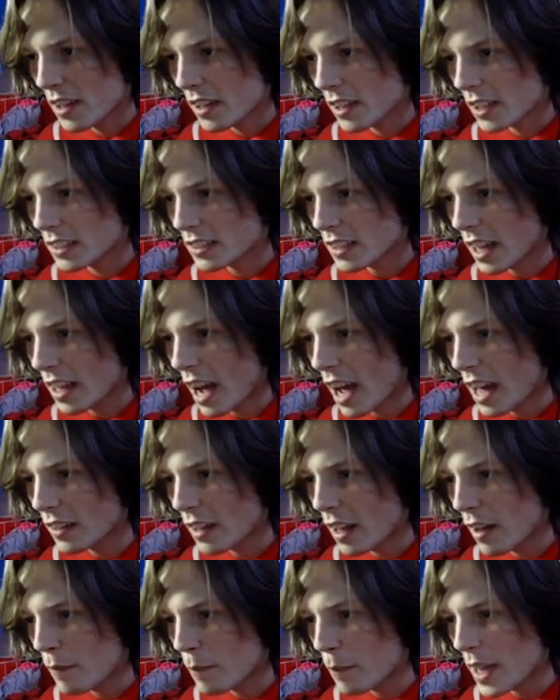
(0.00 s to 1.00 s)
because I, I
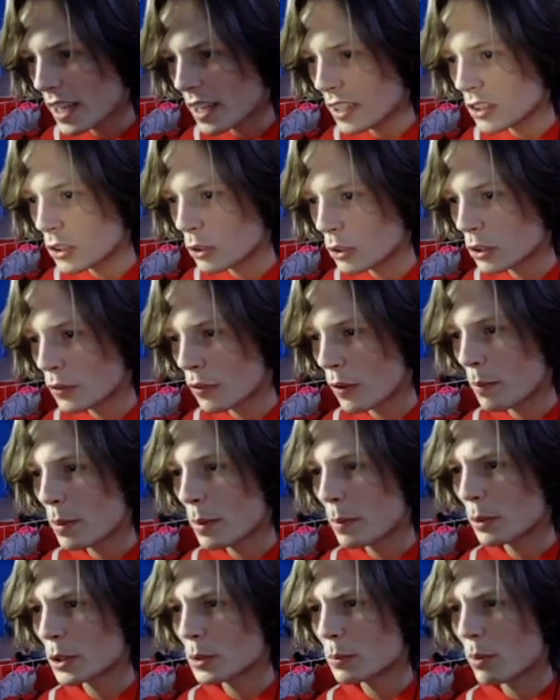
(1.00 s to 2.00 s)
love making suits for
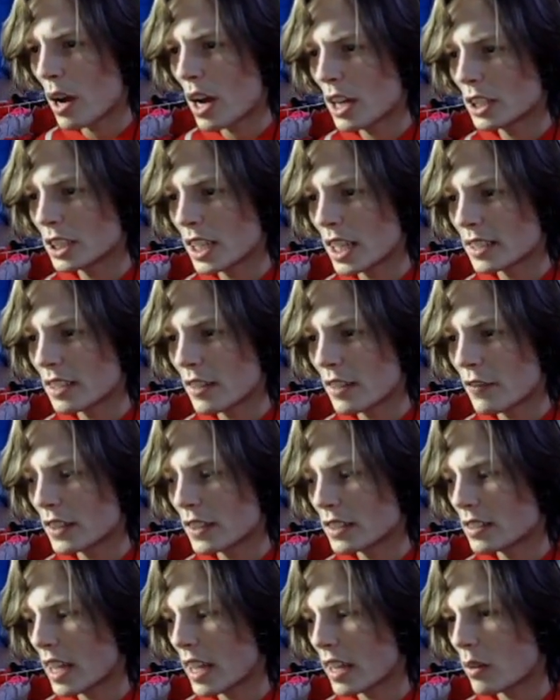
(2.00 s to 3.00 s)
people's projects if
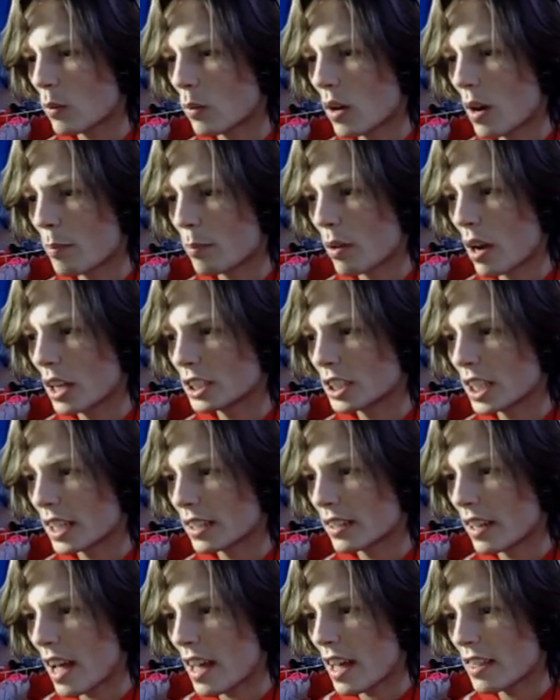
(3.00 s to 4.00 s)
it's like a
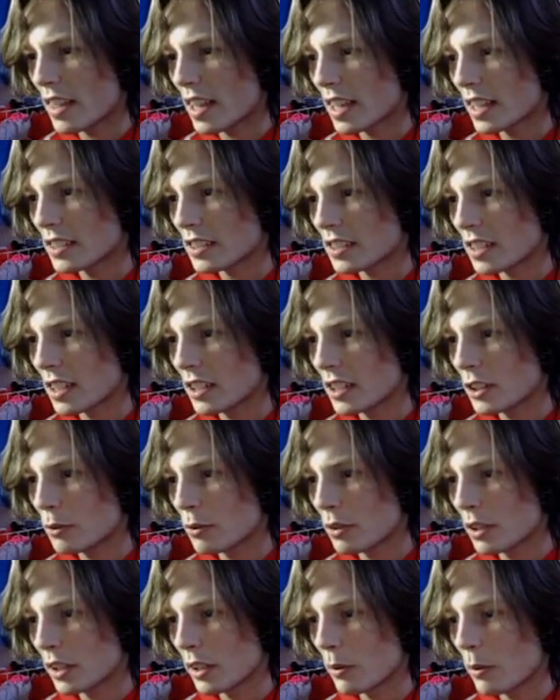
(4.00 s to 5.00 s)
project that I think is going to do
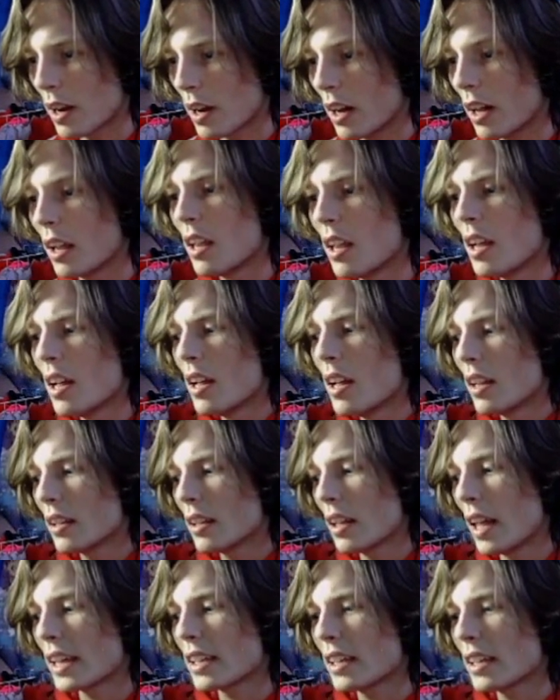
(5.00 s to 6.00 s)
really well.
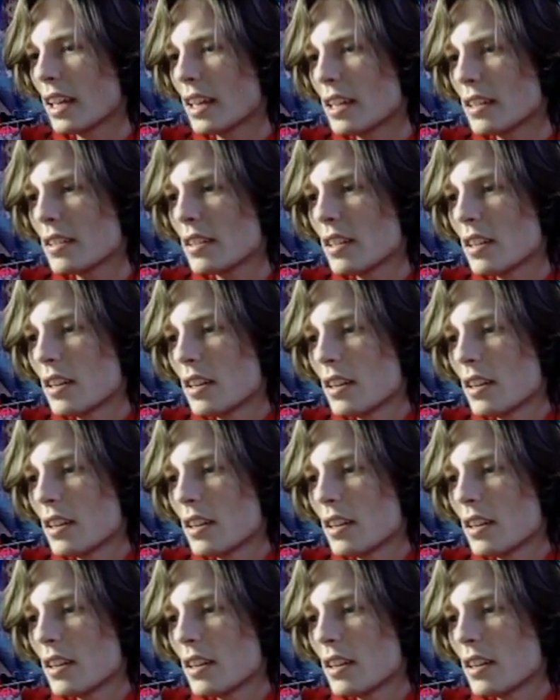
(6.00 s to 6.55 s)
Like, and